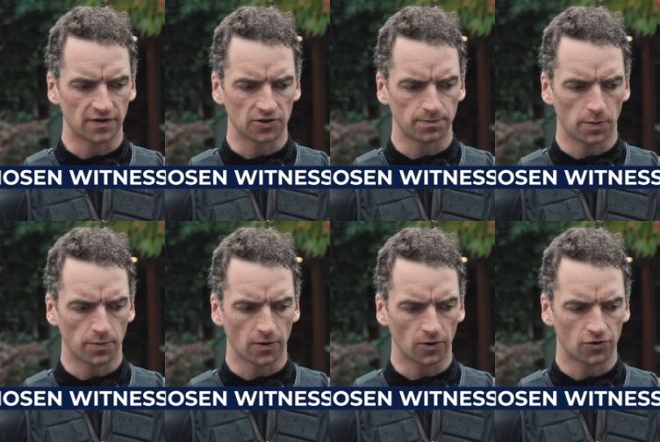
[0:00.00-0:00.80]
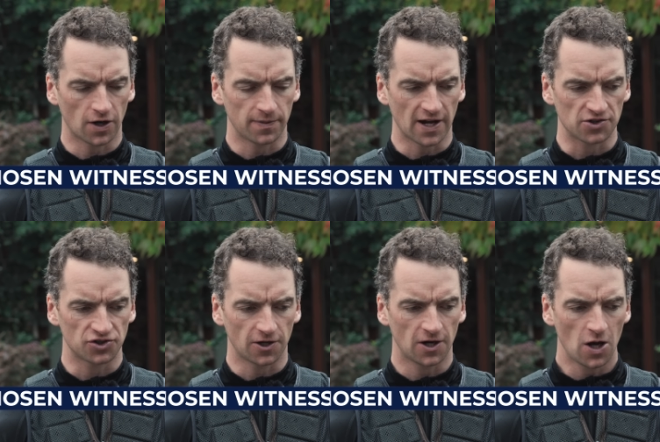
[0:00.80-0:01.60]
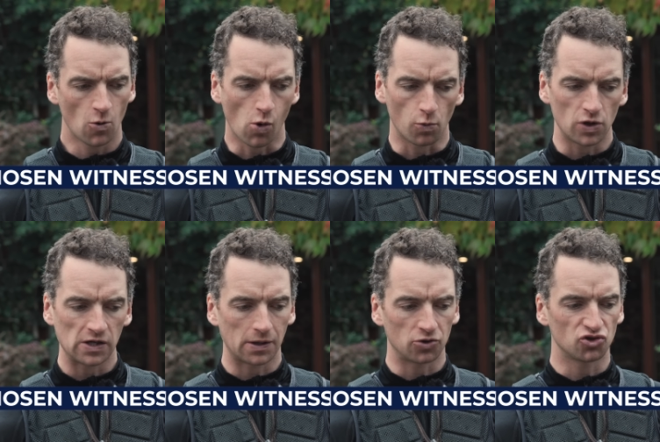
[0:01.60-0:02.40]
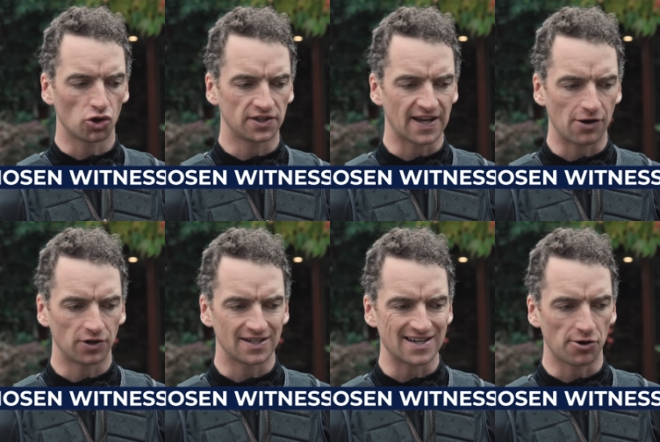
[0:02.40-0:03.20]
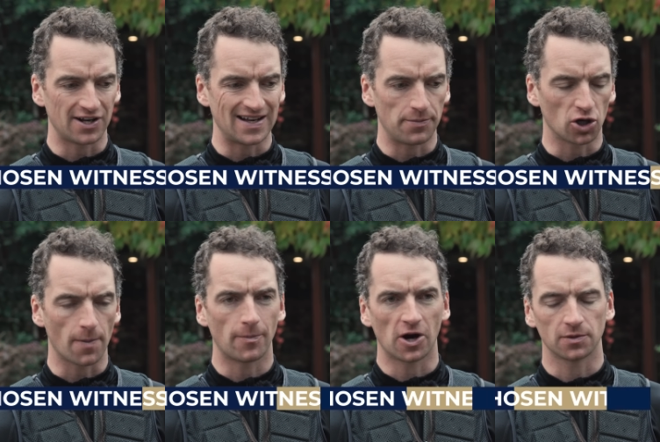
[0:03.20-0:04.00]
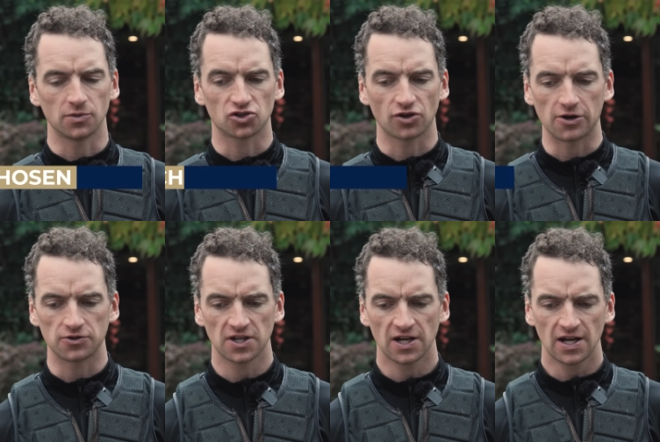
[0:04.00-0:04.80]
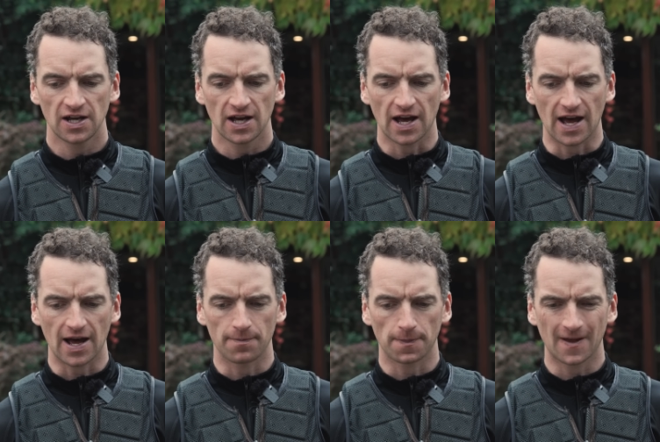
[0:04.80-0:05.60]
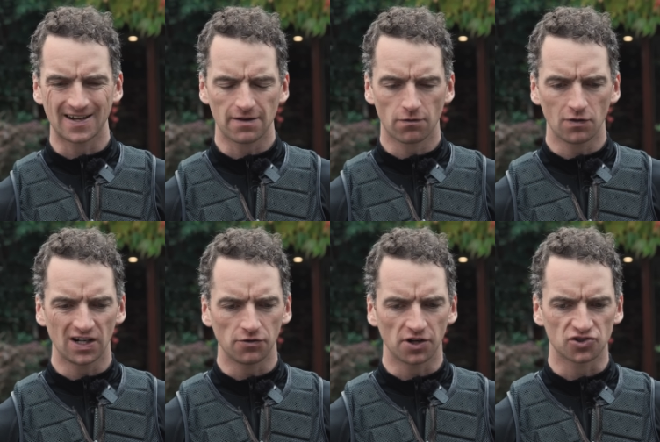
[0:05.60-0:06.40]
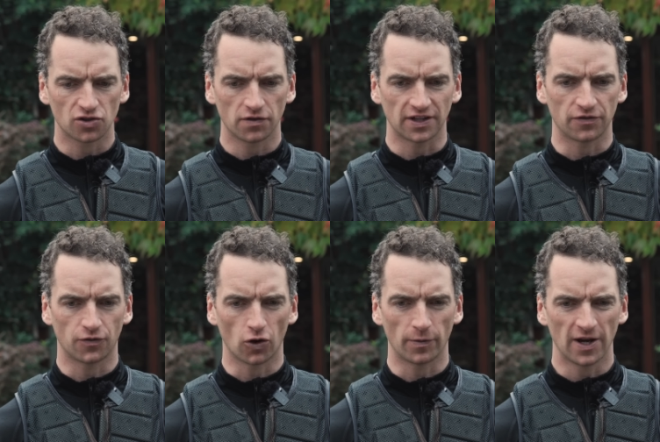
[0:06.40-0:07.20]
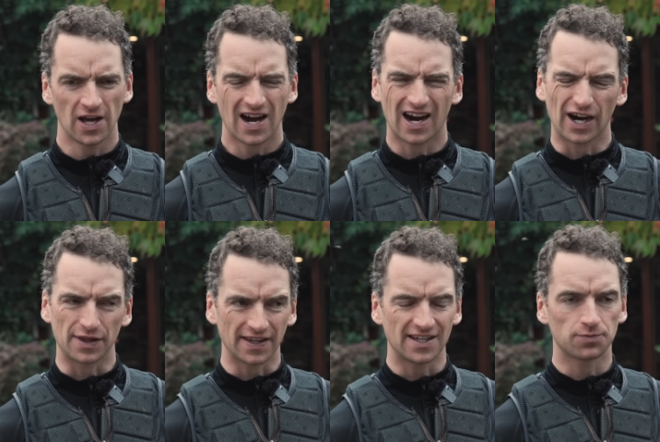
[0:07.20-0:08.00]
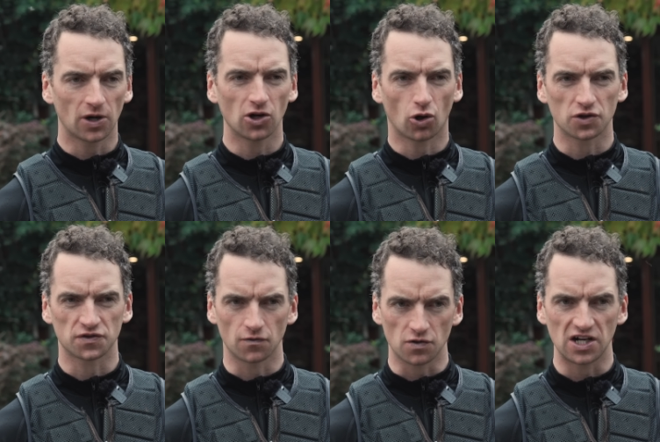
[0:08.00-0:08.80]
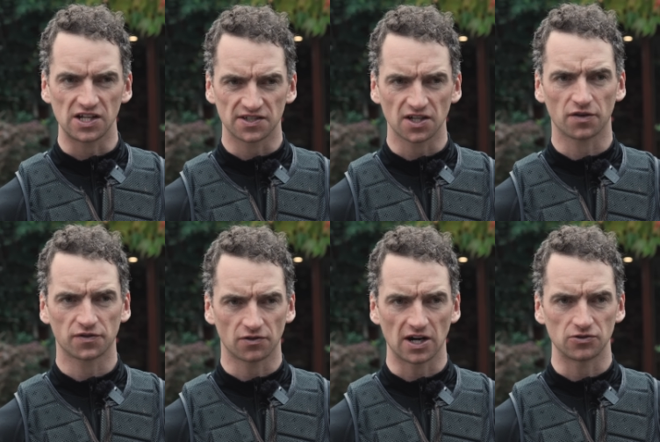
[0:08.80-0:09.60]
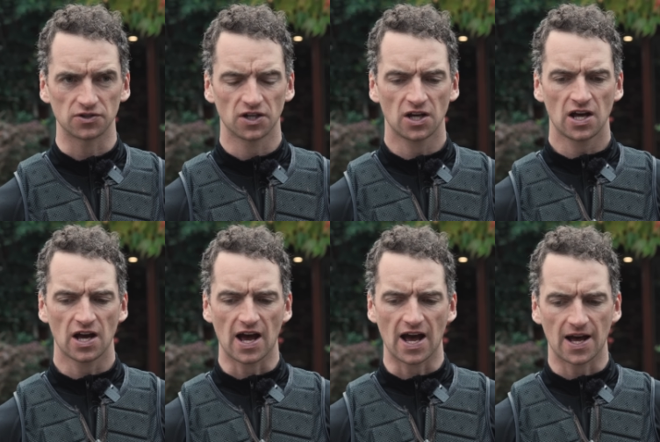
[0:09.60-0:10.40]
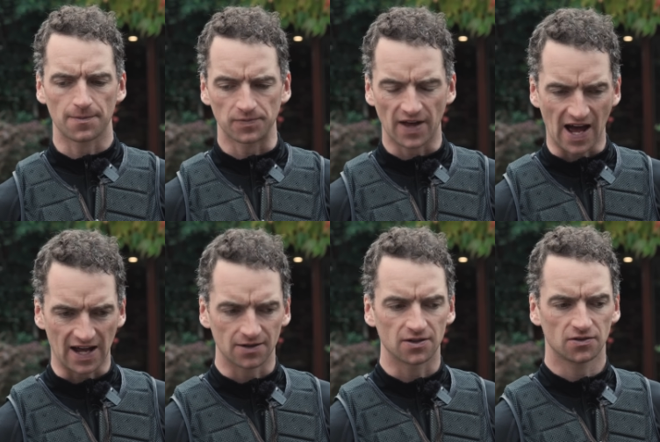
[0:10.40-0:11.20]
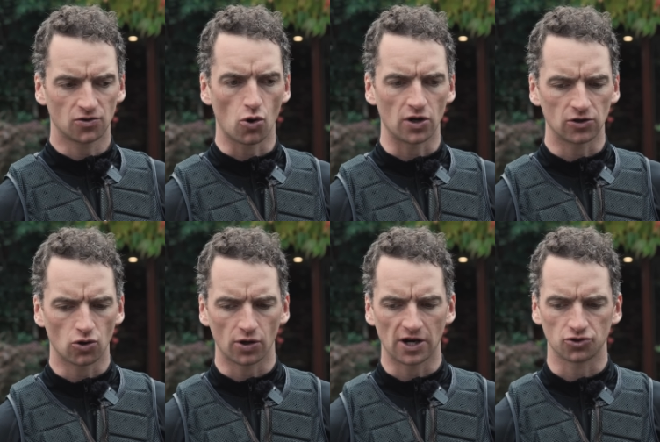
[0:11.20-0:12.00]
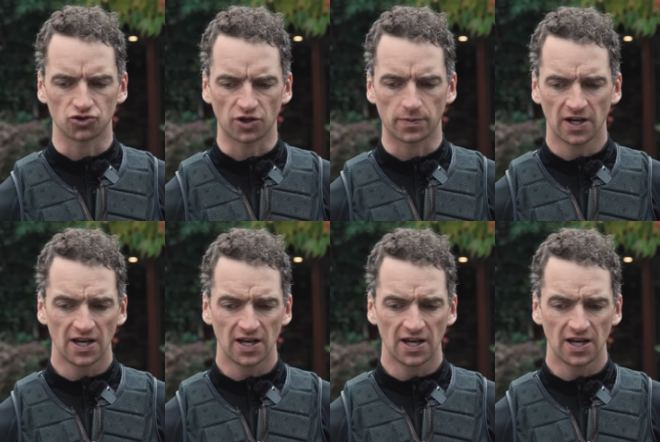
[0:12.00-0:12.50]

of our bumper crop last year. Won really well with Jody Townend down in Limerick on bottomless ground, and never really rediscovered that form. I think he's probably a horse for really soft ground, and going out and trip.